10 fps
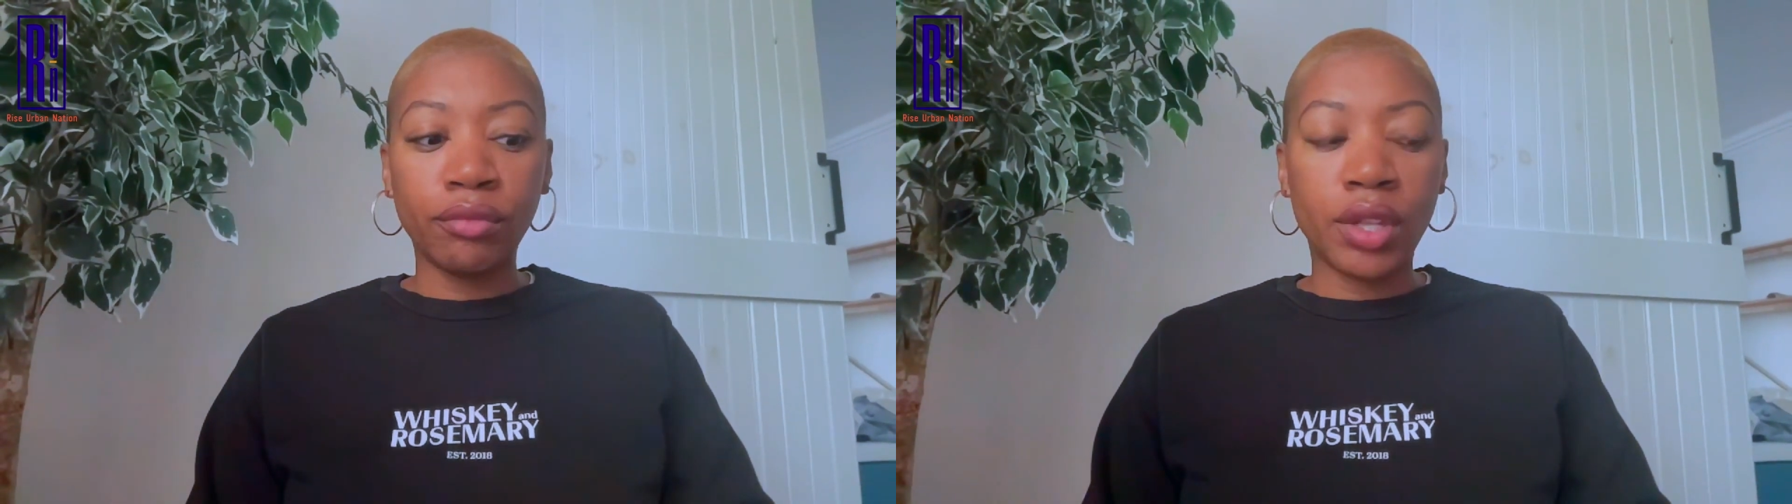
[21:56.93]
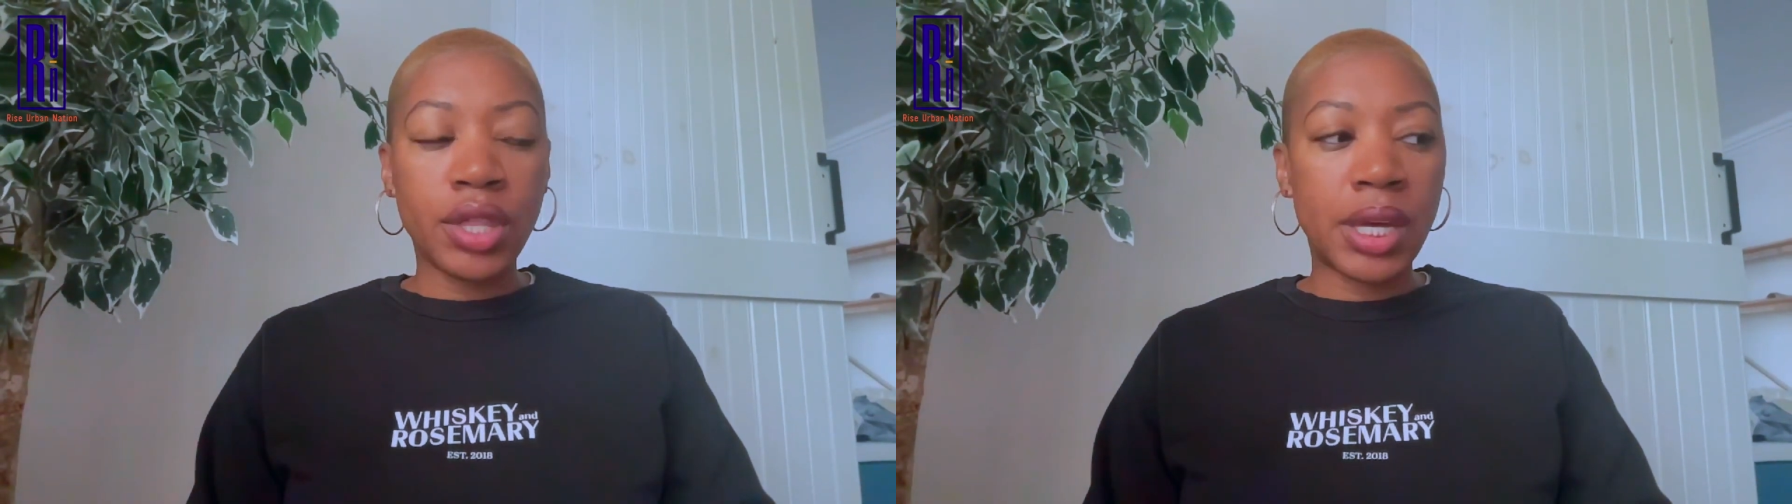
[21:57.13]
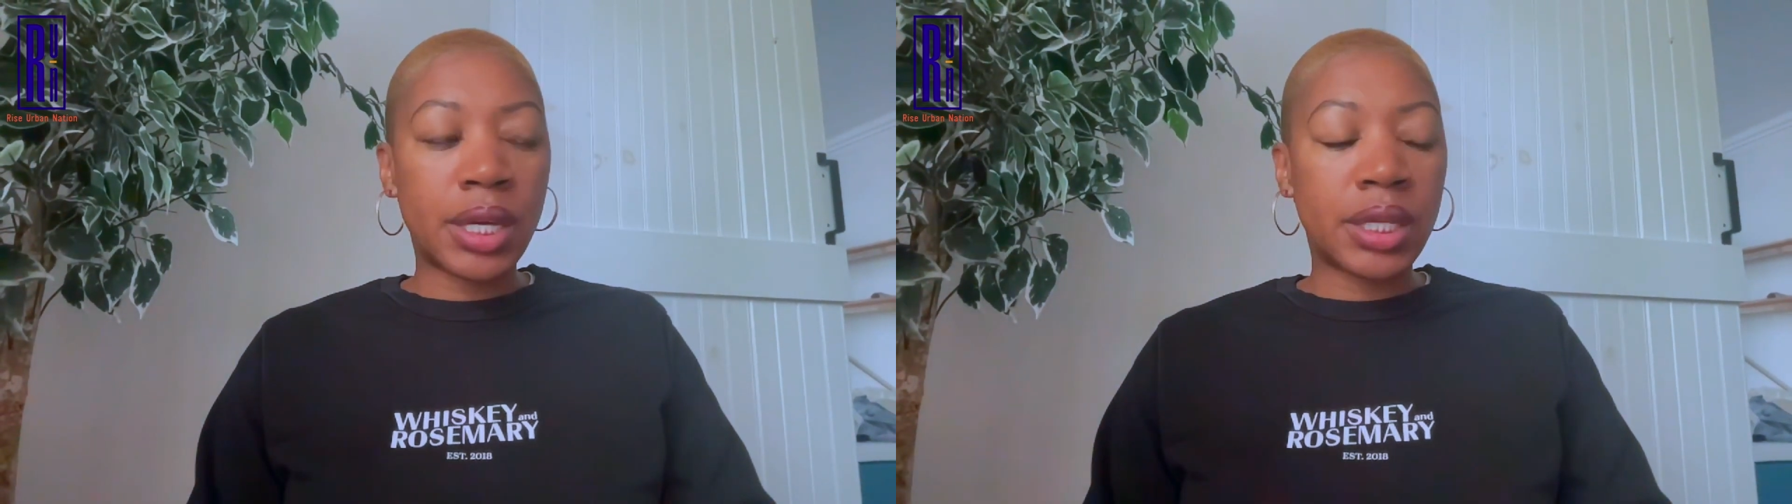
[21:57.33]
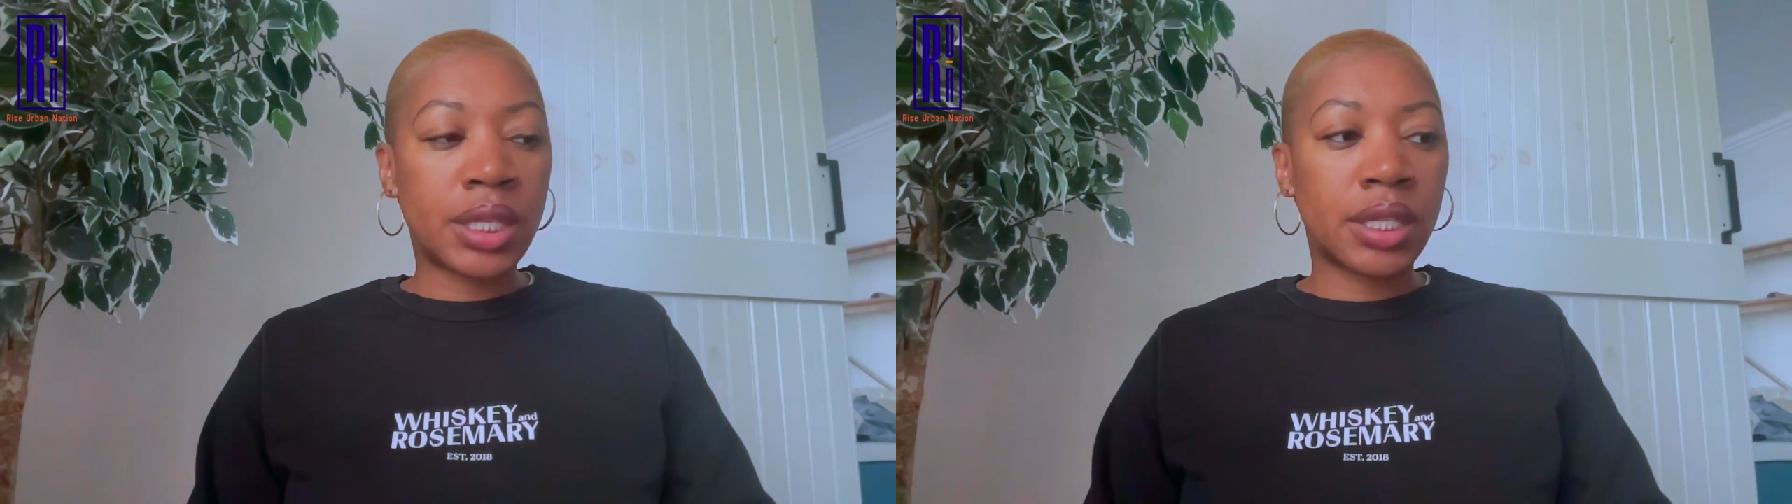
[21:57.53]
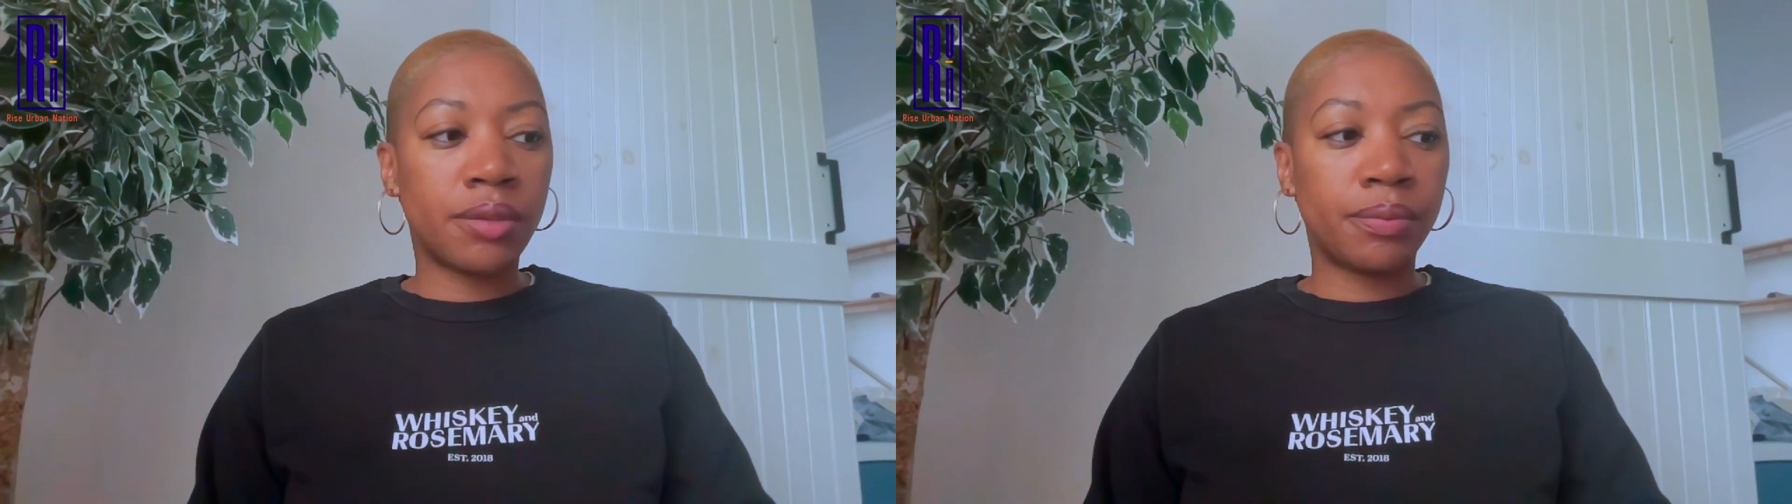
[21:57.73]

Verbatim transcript: this